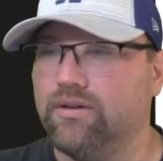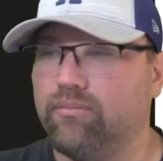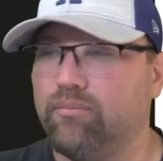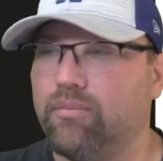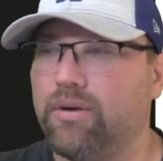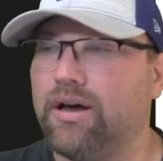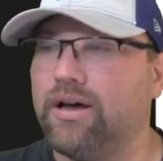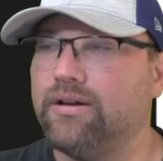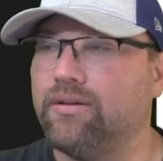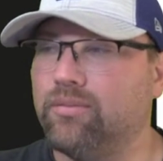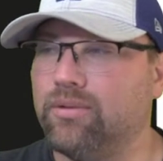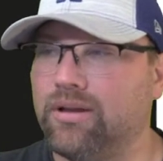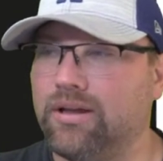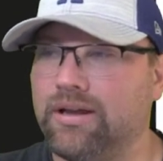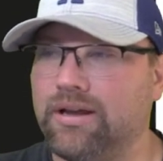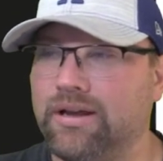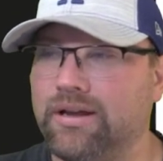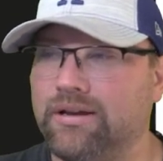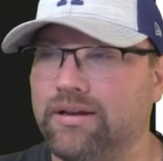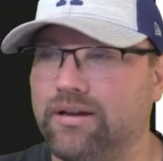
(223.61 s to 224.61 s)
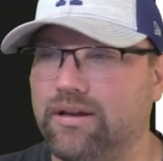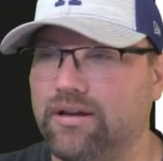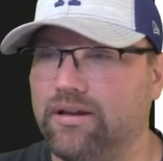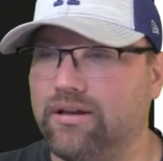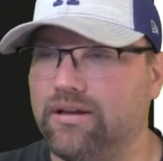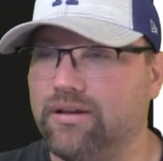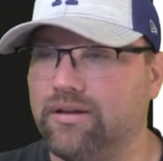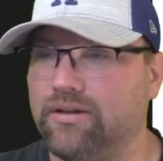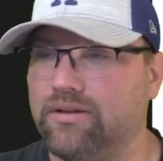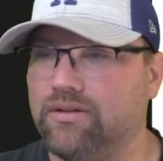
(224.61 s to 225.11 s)
Bottom line
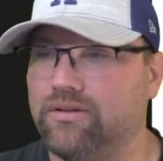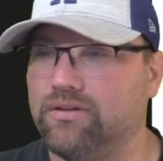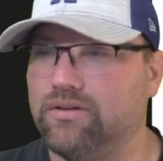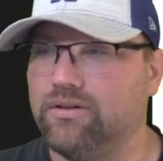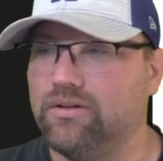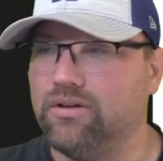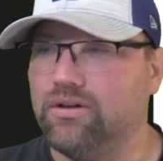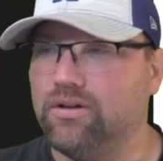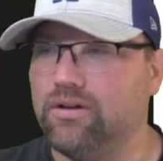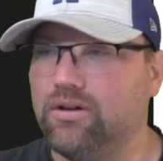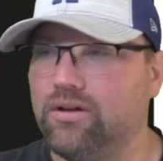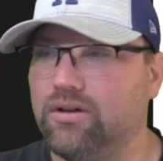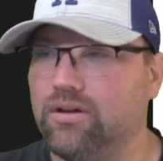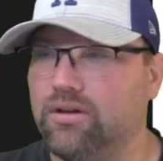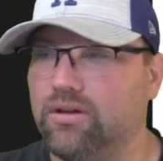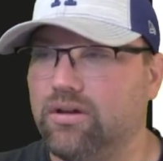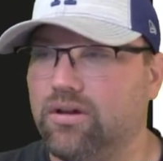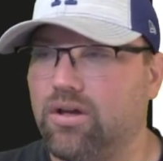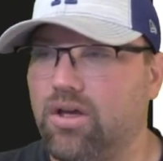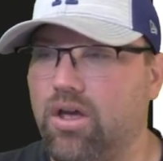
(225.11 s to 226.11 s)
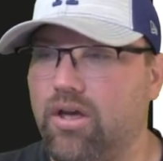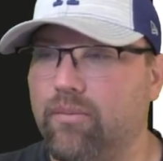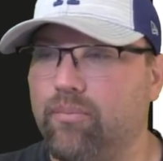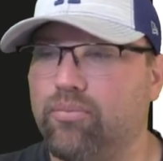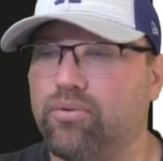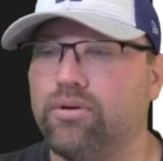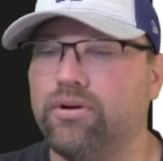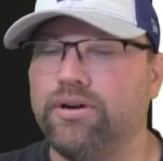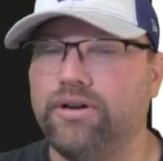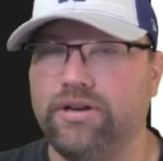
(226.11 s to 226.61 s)
is
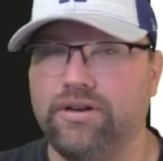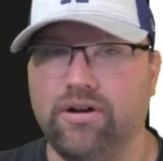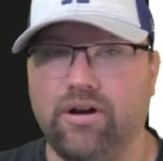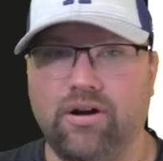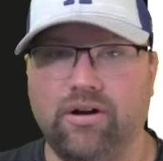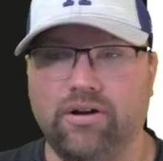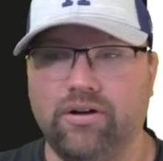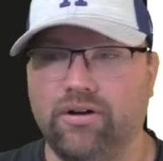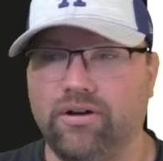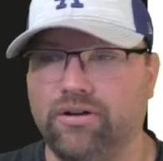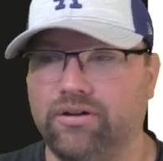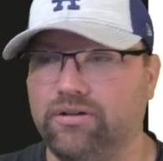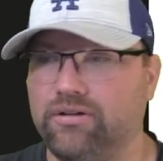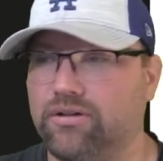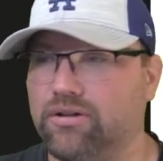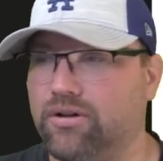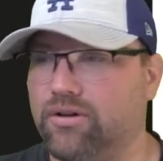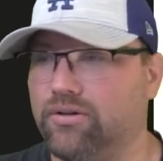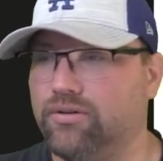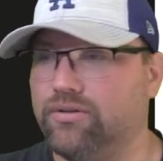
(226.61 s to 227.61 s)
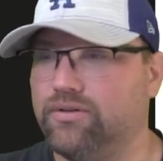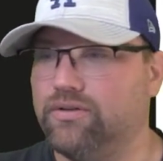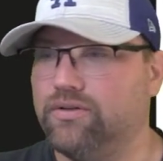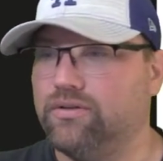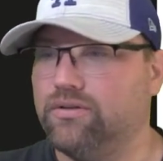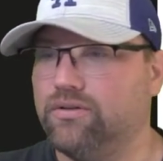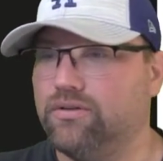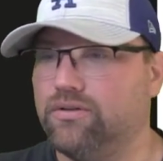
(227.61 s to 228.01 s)
pretty doggone close